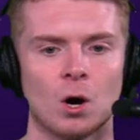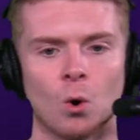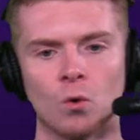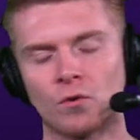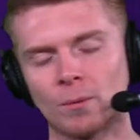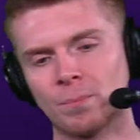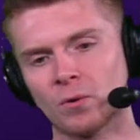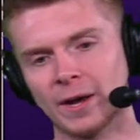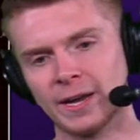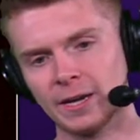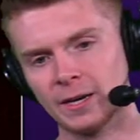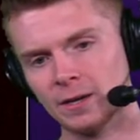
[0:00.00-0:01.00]
over
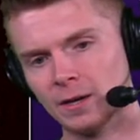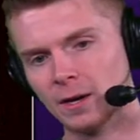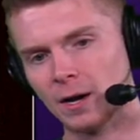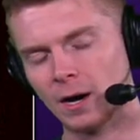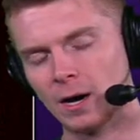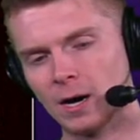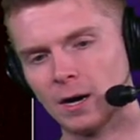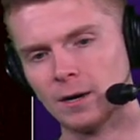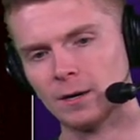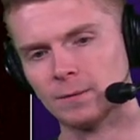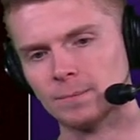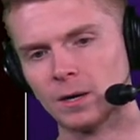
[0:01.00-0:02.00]
playing
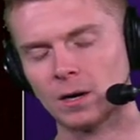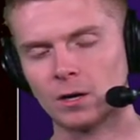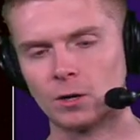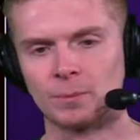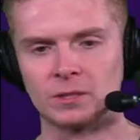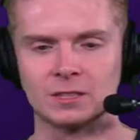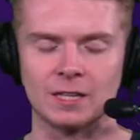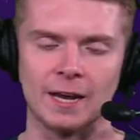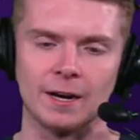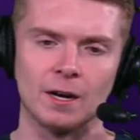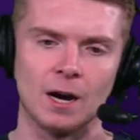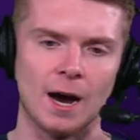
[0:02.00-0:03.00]
um
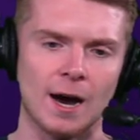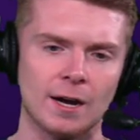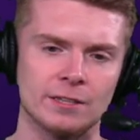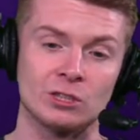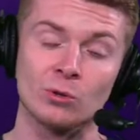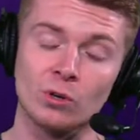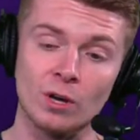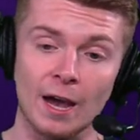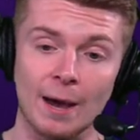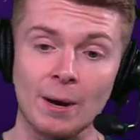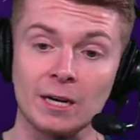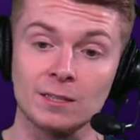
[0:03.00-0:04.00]
100%. Uh so you,
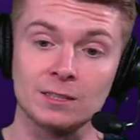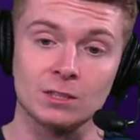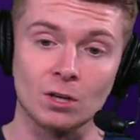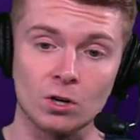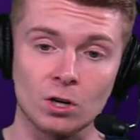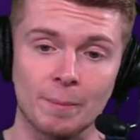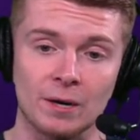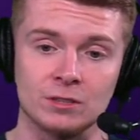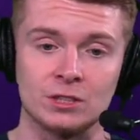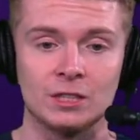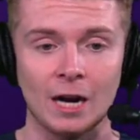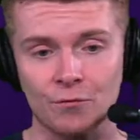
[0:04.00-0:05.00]
am I concerned about
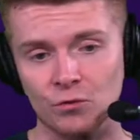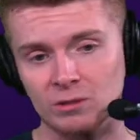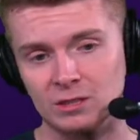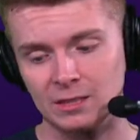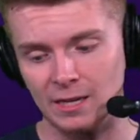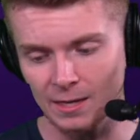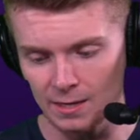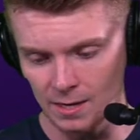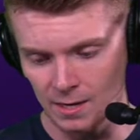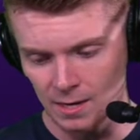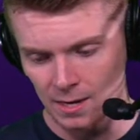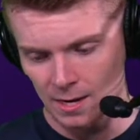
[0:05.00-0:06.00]
Jefferson?
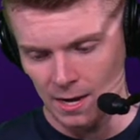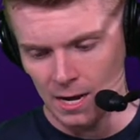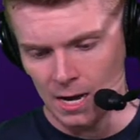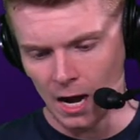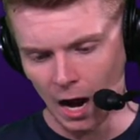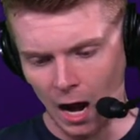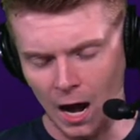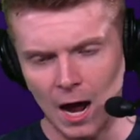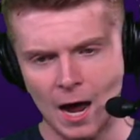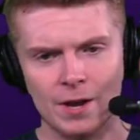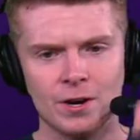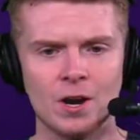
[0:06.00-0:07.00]

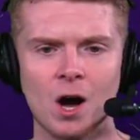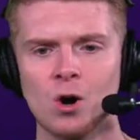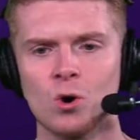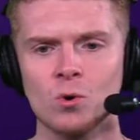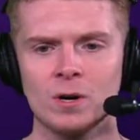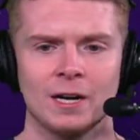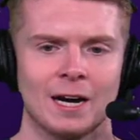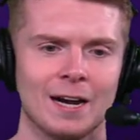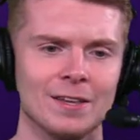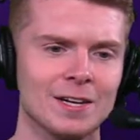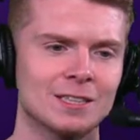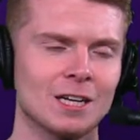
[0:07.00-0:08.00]
Uh, no,
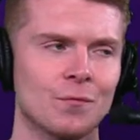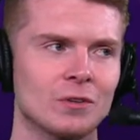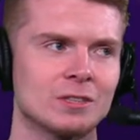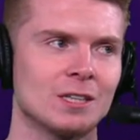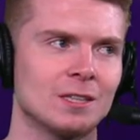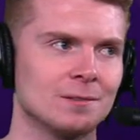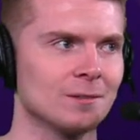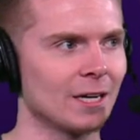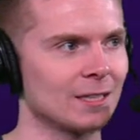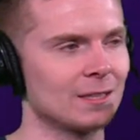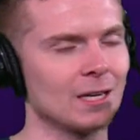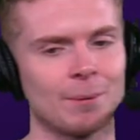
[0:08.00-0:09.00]
I think Jefferson.
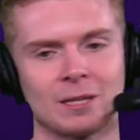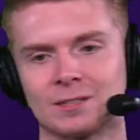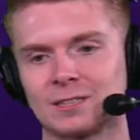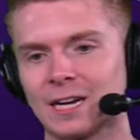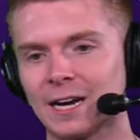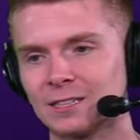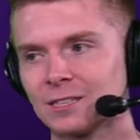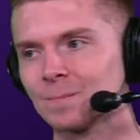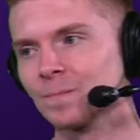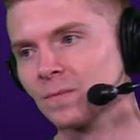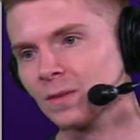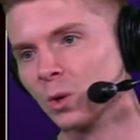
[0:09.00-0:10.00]
Like, think about this, guys.
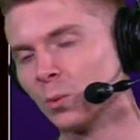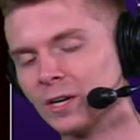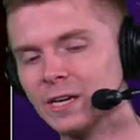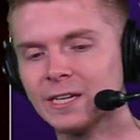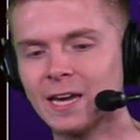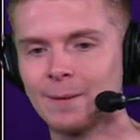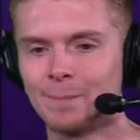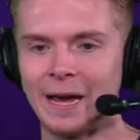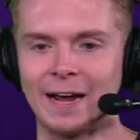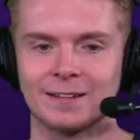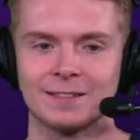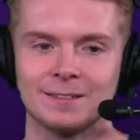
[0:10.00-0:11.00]
When he came
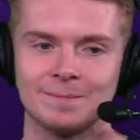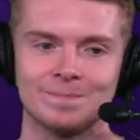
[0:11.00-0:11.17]
back,